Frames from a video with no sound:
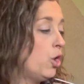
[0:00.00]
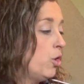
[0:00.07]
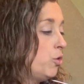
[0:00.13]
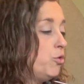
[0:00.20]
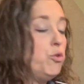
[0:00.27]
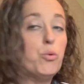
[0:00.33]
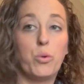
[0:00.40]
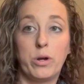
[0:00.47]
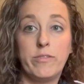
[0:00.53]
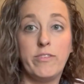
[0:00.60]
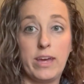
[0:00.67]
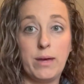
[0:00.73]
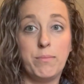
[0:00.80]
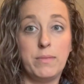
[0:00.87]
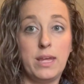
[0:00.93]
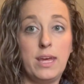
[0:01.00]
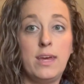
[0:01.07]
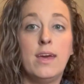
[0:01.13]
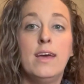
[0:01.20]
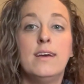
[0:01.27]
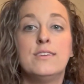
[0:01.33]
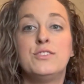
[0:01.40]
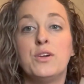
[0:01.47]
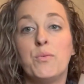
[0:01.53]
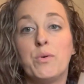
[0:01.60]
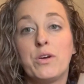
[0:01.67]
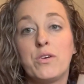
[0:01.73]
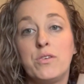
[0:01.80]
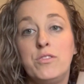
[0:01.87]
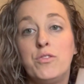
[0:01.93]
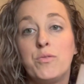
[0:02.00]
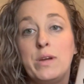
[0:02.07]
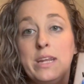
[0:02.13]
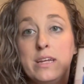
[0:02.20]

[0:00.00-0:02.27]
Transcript: your family. So we're going to read